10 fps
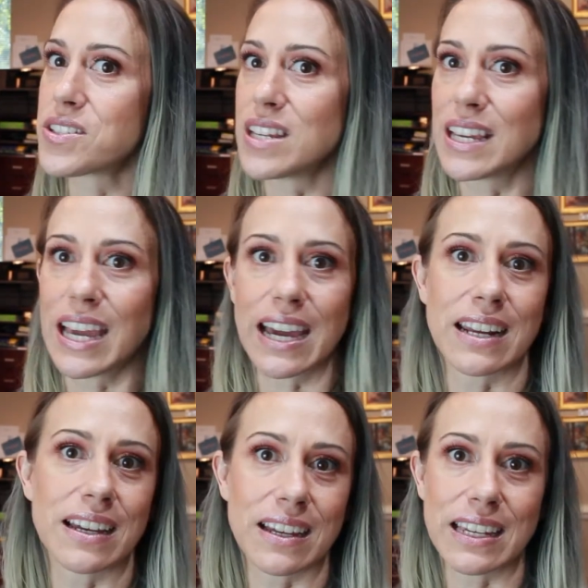you
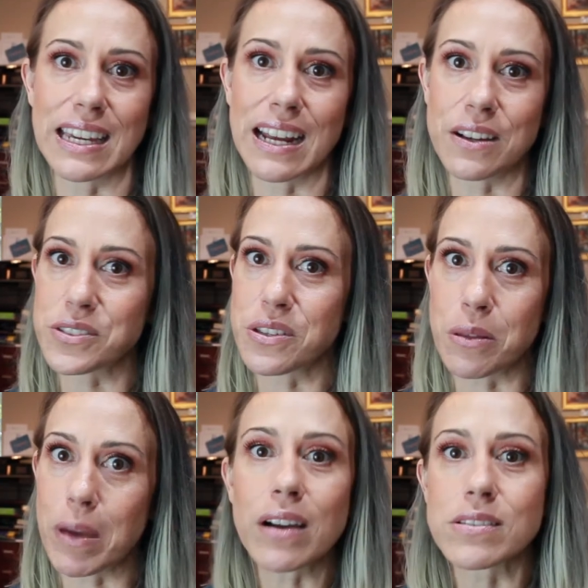gotta get out to the
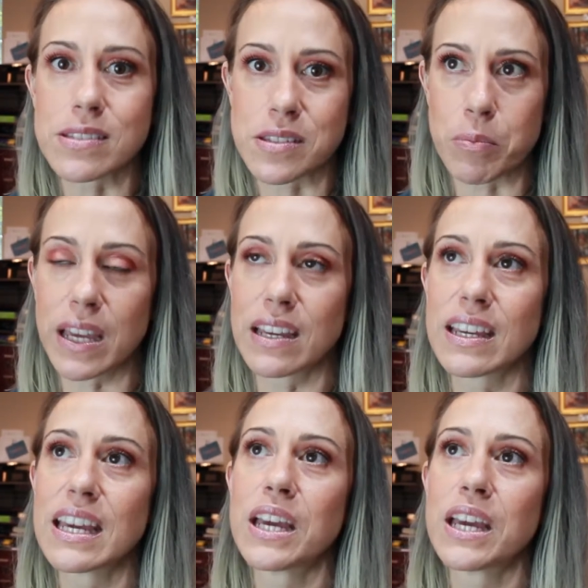mountains a bit.